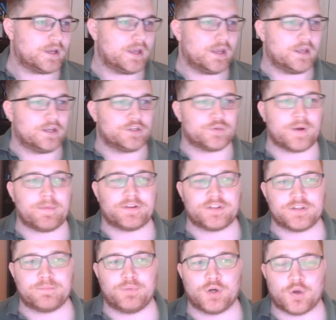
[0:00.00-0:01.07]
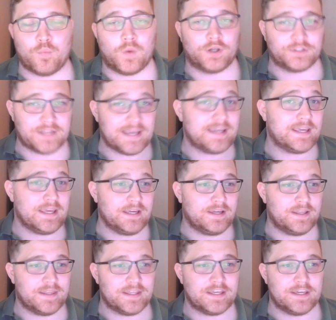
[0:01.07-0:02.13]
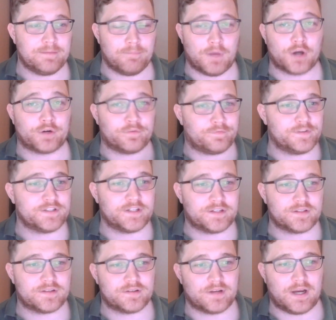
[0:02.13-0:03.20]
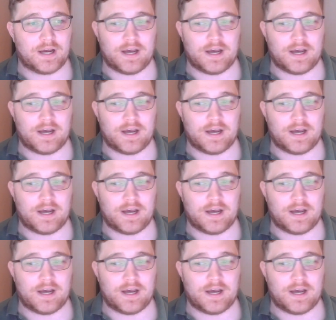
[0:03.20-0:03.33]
So I bought this book while taking the modern physics